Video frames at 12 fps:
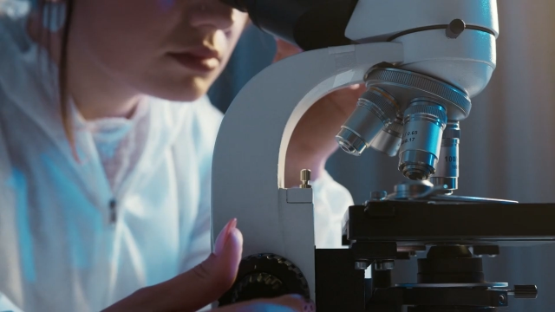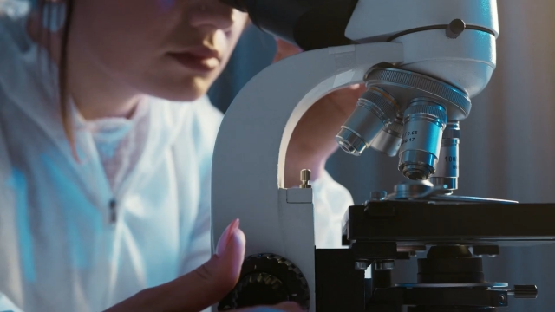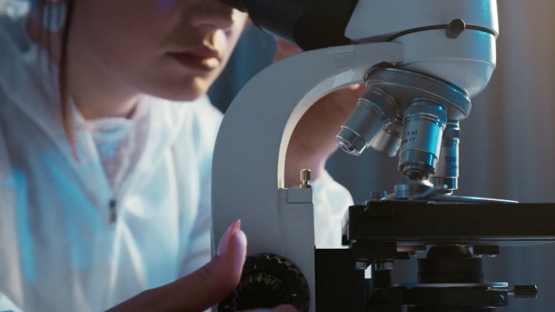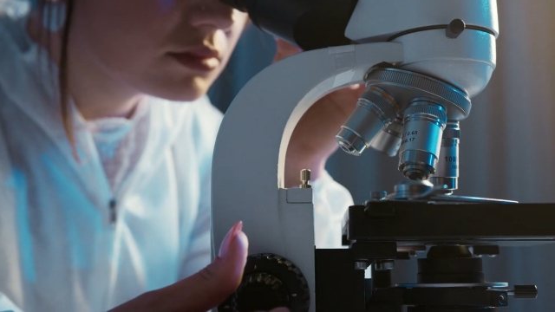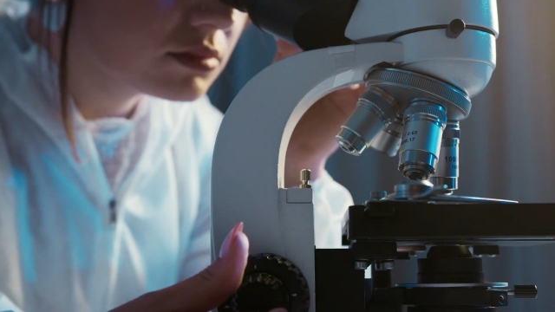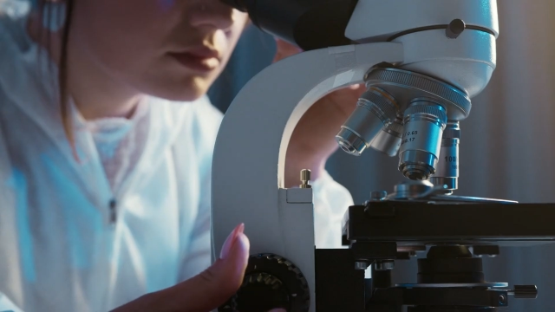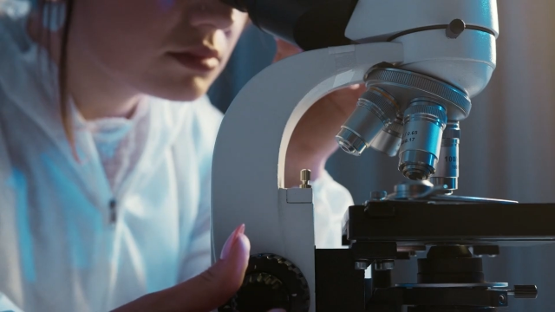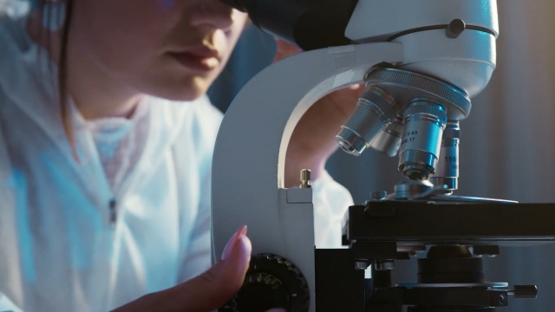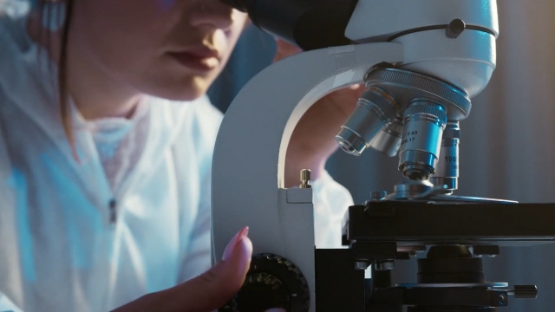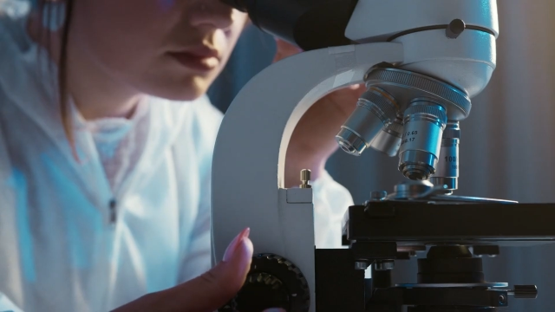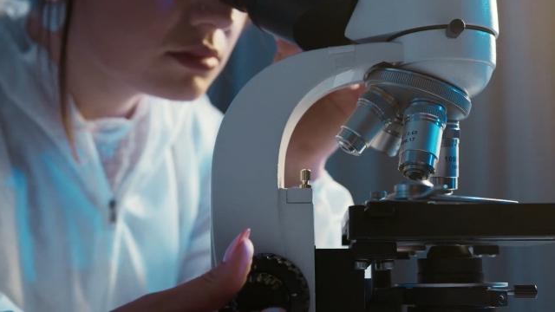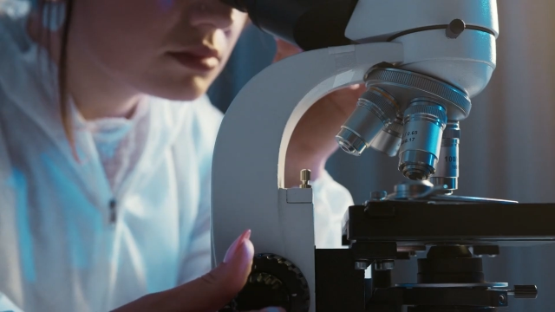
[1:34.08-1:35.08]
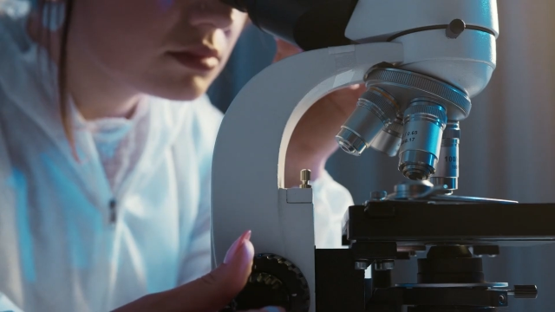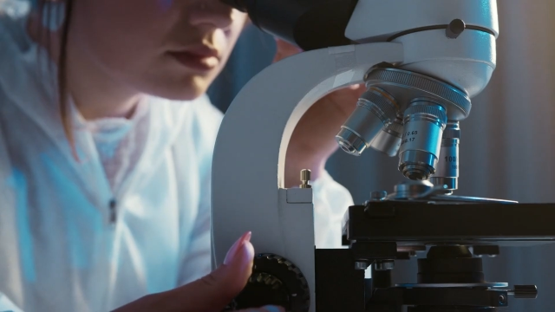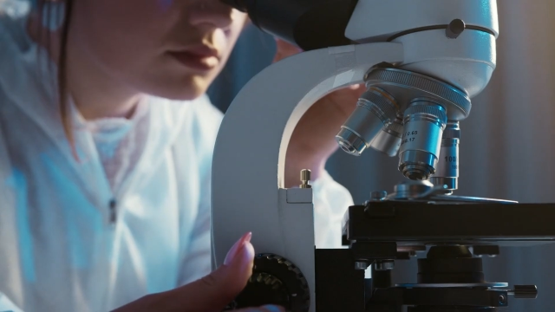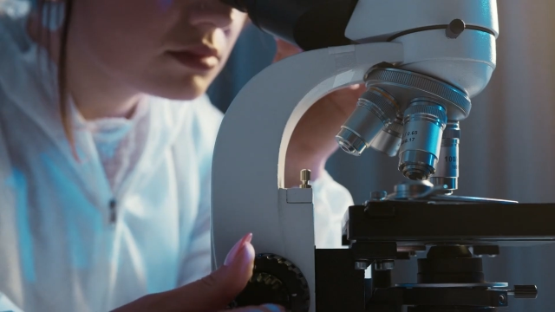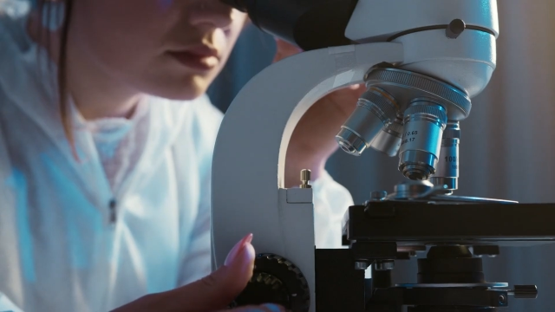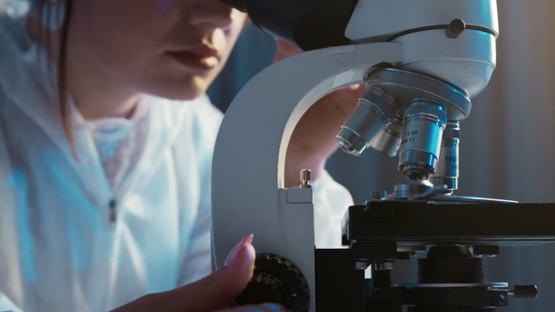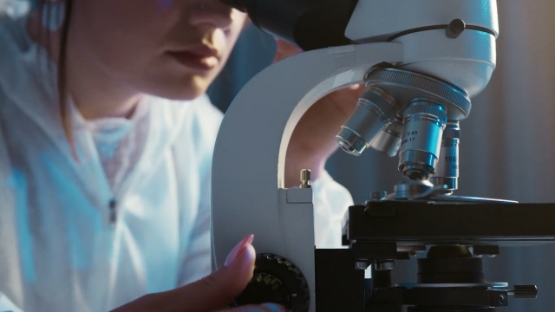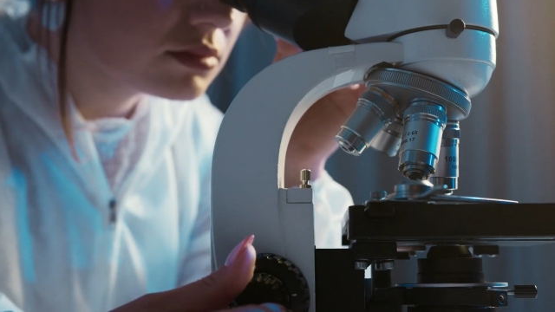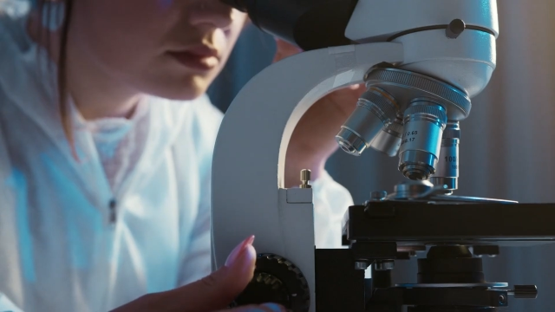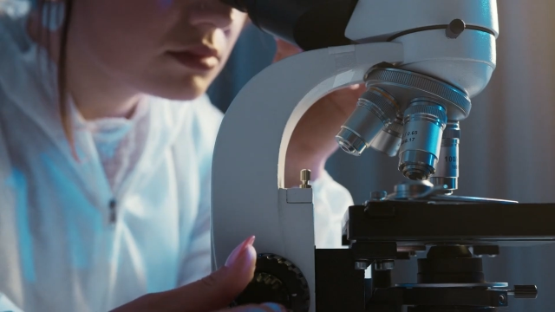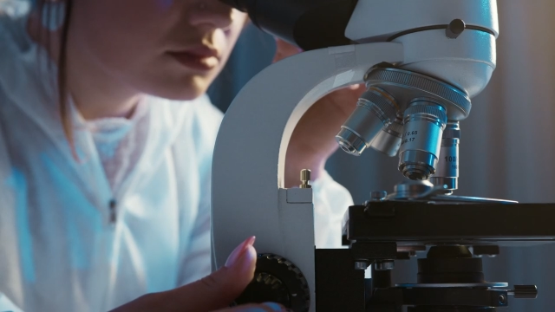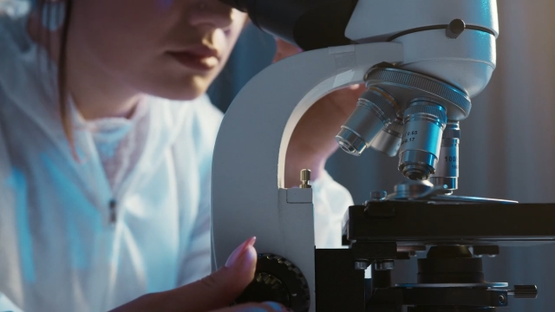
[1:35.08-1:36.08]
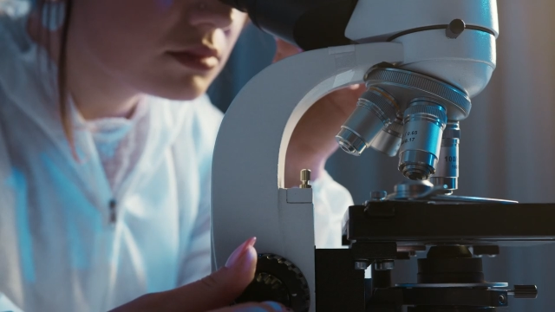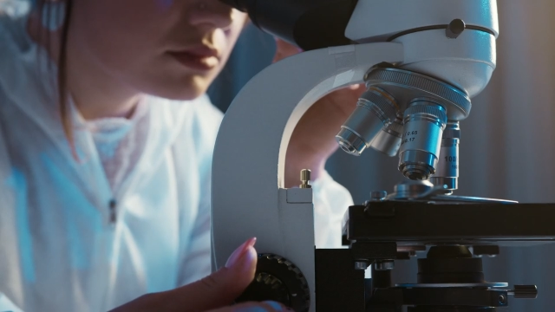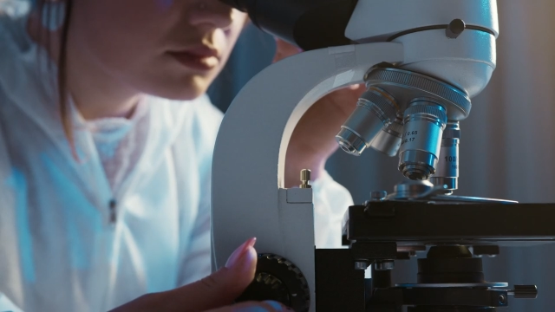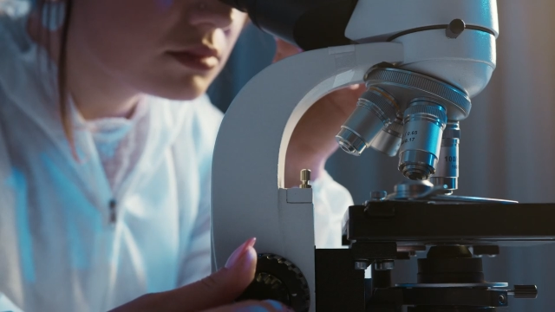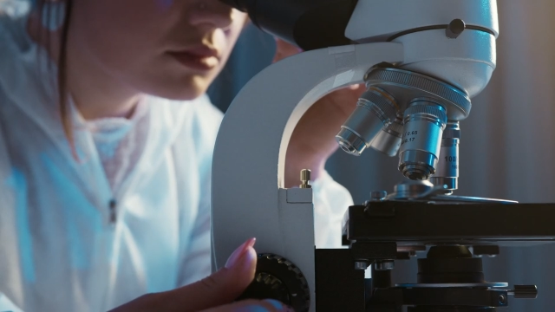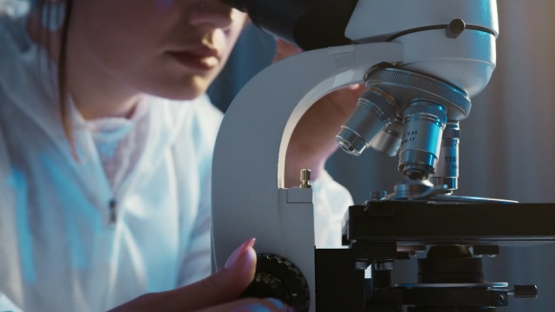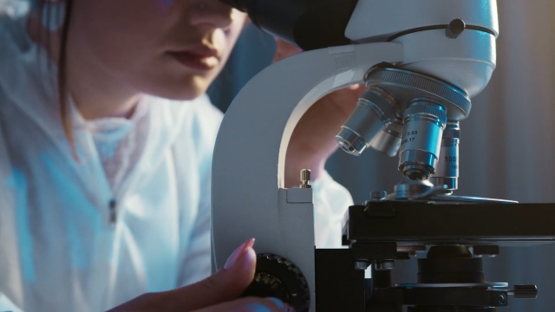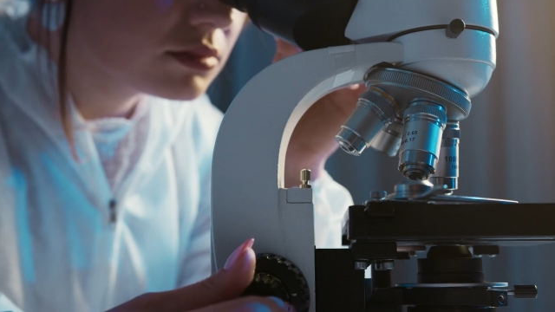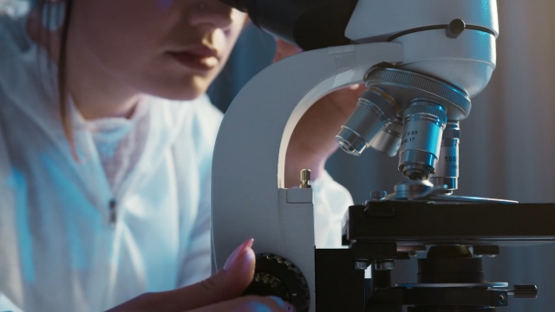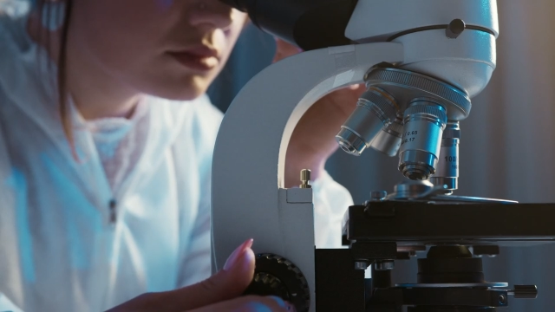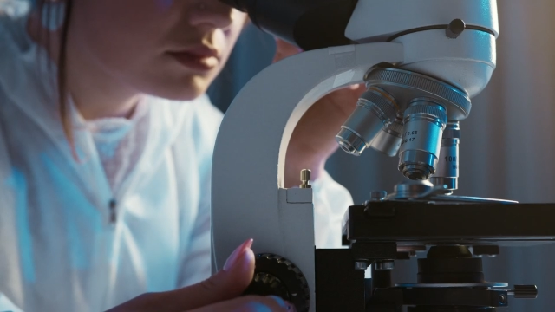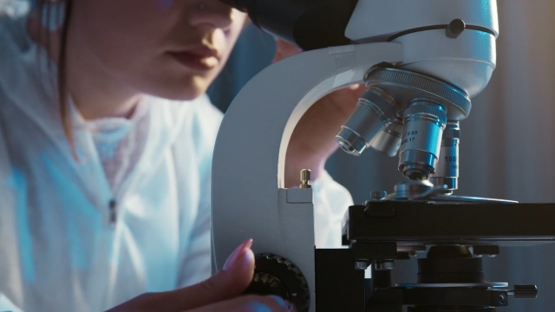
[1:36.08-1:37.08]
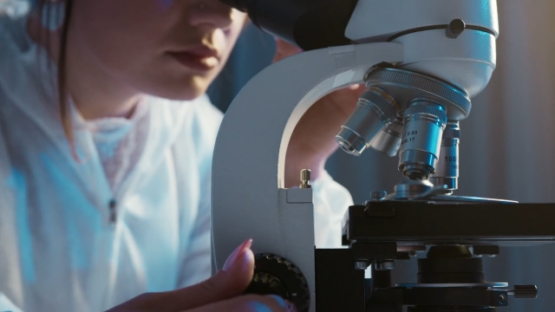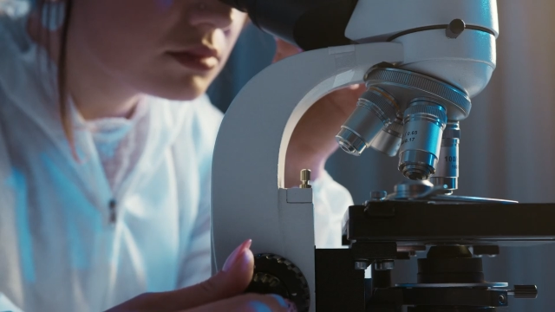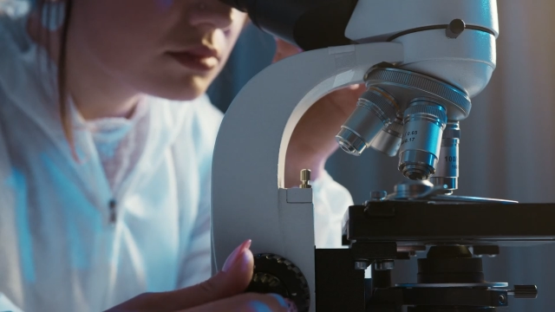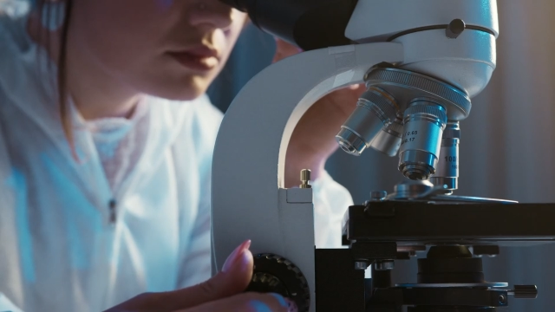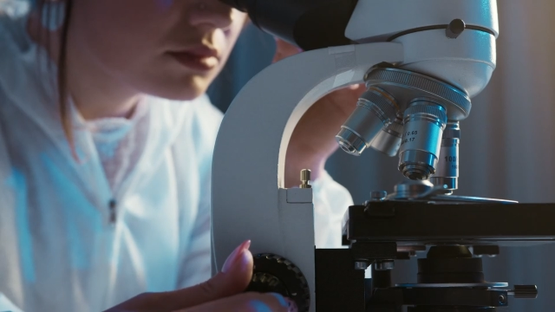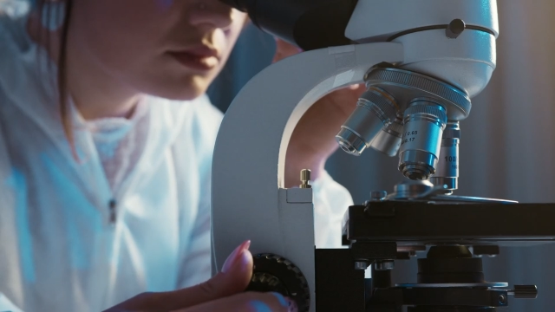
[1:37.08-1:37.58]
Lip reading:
Nobody's mouth can be seen.